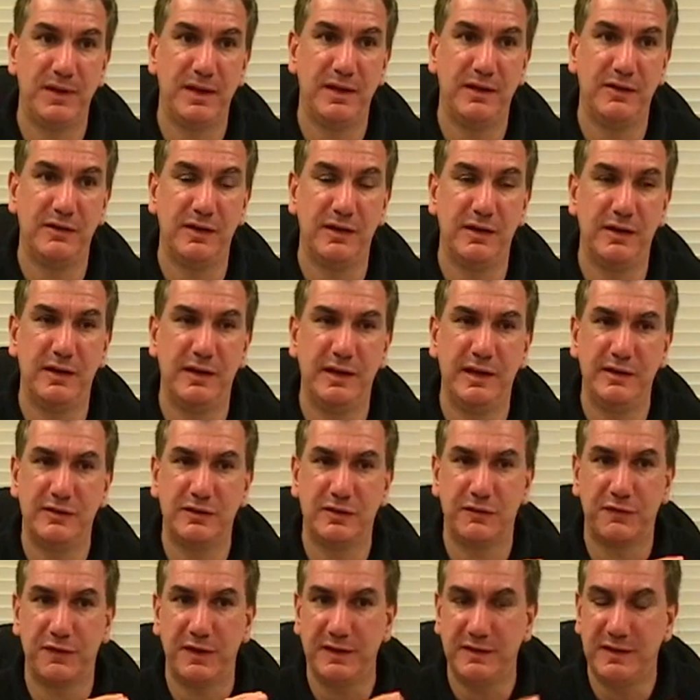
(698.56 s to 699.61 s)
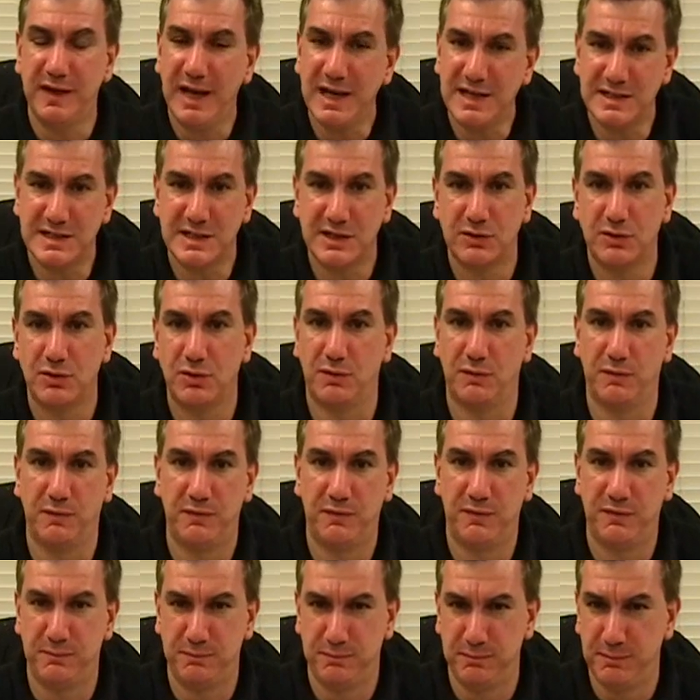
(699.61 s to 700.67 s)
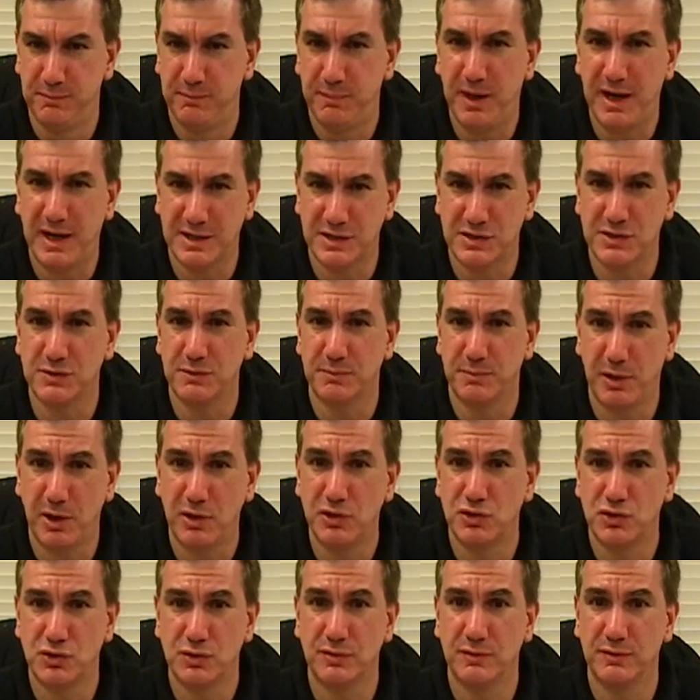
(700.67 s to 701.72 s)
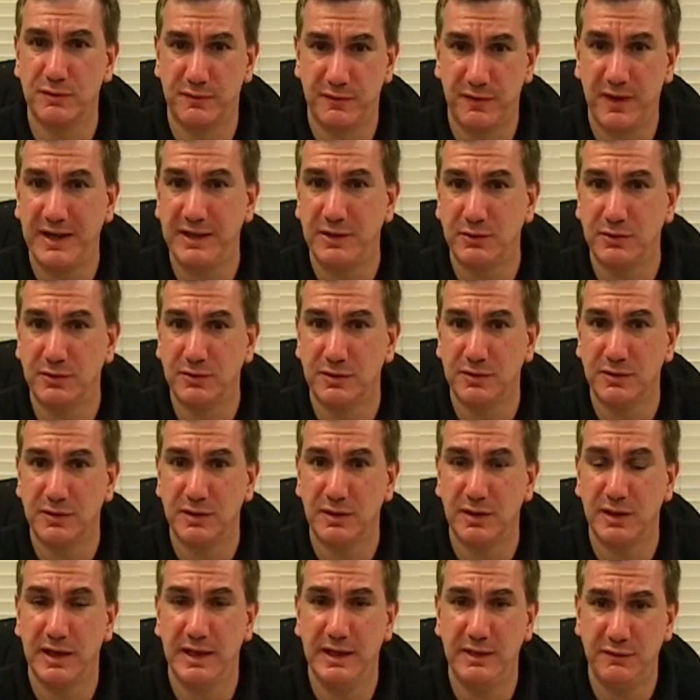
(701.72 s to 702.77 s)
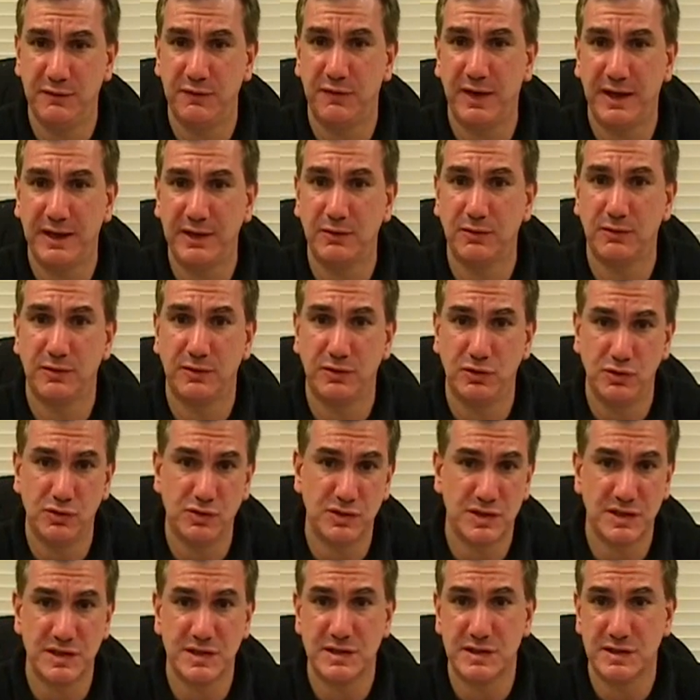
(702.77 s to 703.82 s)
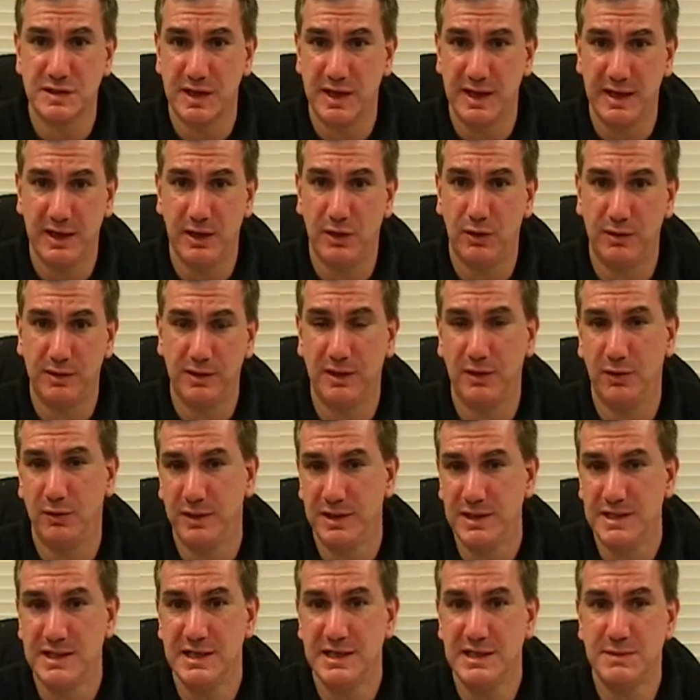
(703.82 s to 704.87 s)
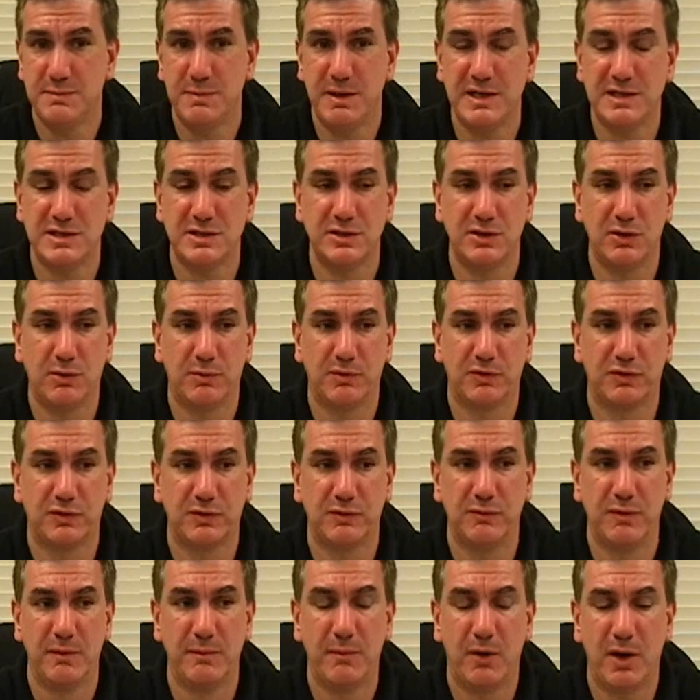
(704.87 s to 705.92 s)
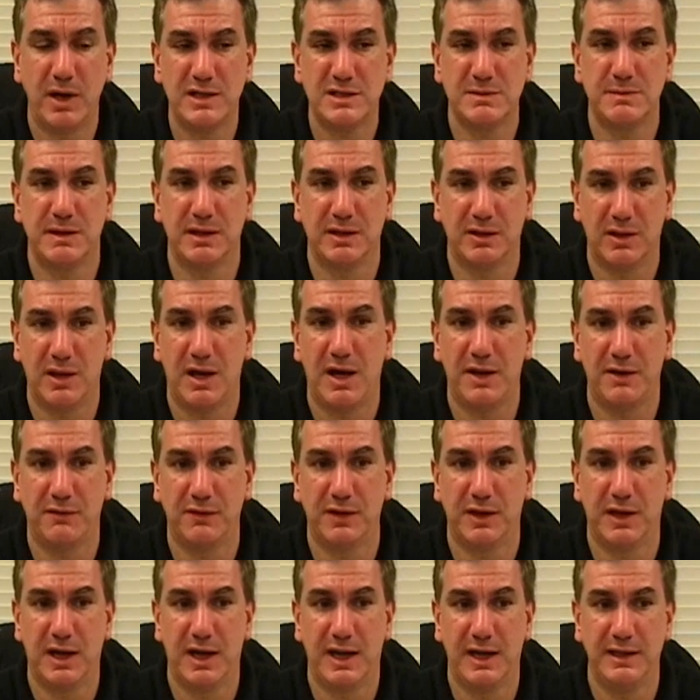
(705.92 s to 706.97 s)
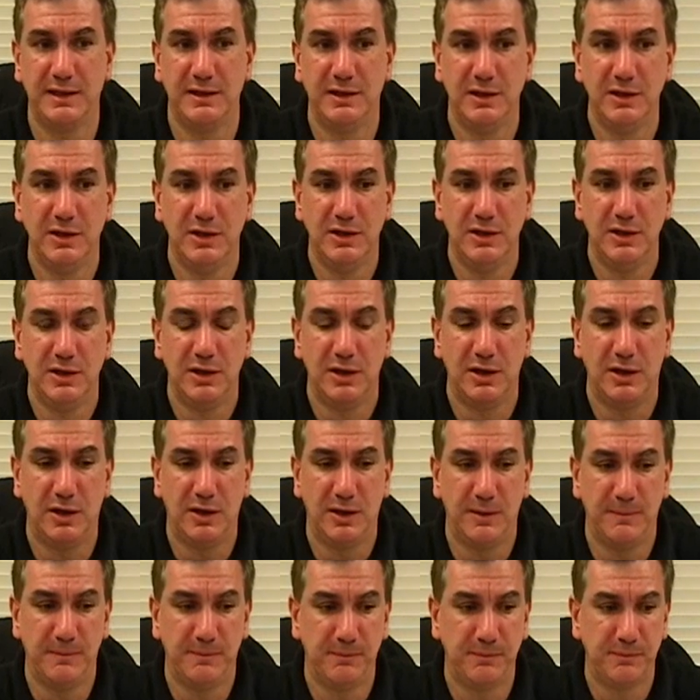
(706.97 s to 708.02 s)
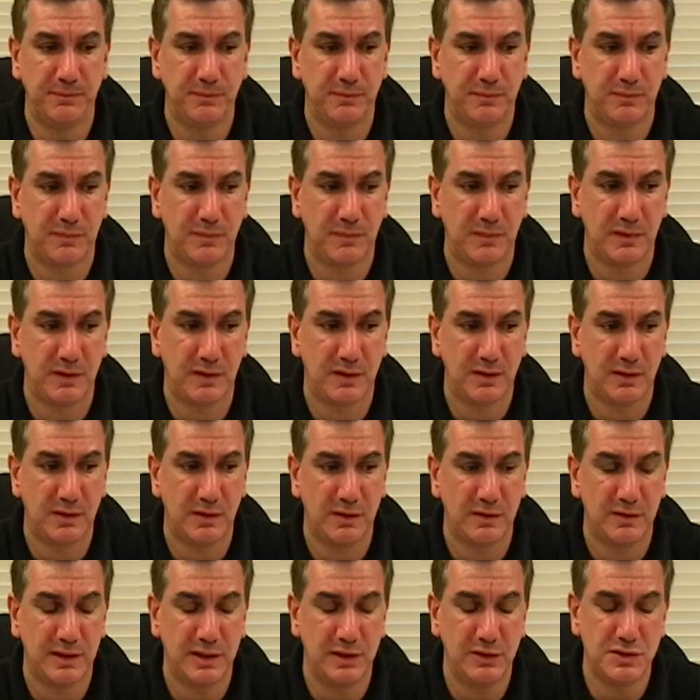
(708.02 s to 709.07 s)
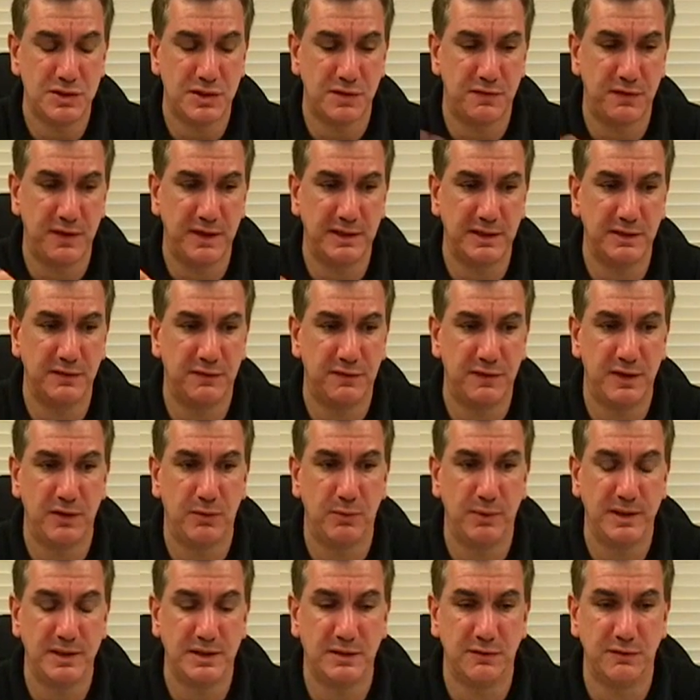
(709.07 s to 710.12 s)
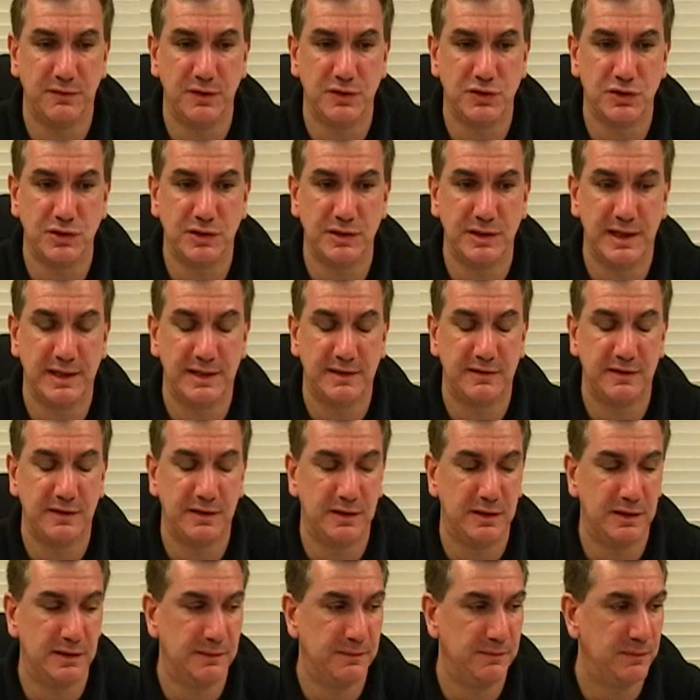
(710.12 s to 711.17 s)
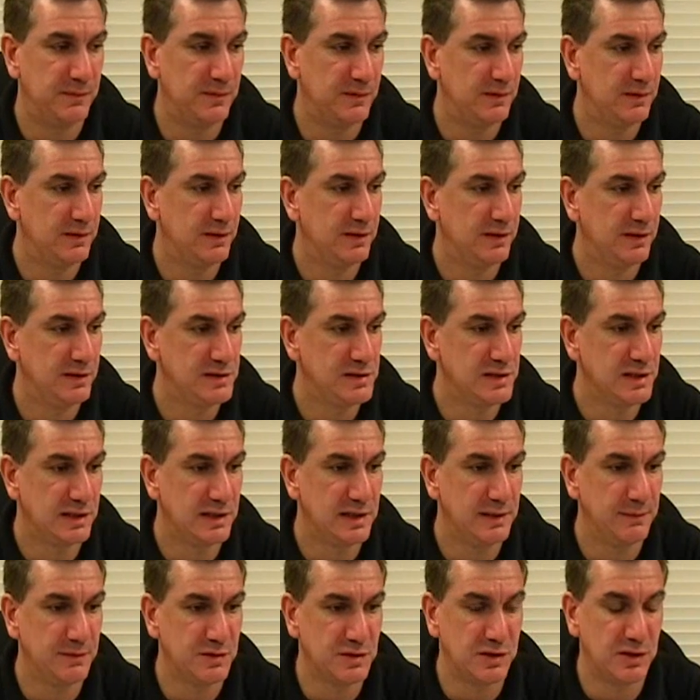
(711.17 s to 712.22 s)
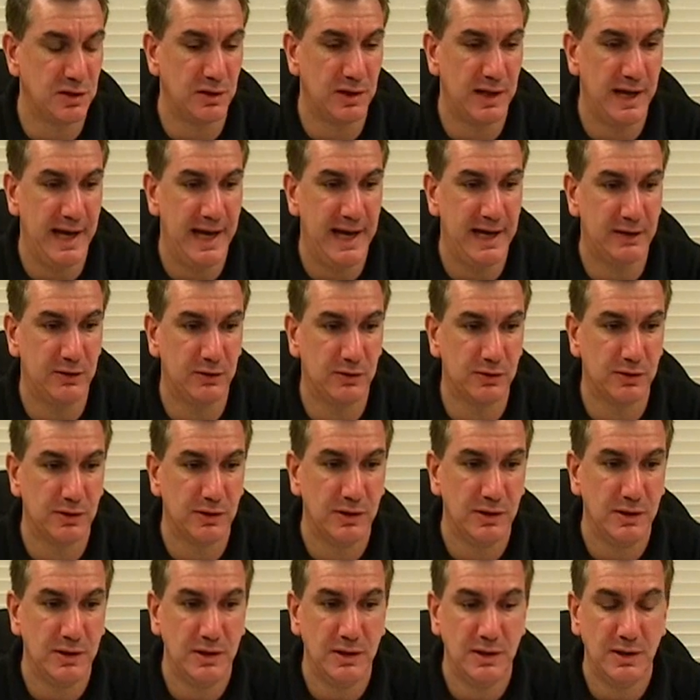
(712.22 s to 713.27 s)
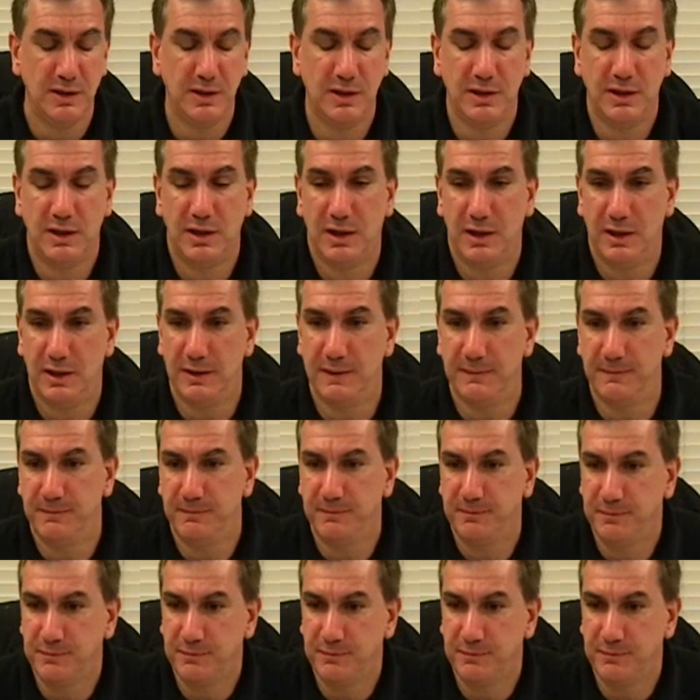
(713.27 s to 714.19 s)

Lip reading: is a fantastic little boxer, puncher, fighter, infighter. Uses, he's basically almost reminds me a lot of a guy that used to fight in the featherweight division. That his nickname was Little Haggler, but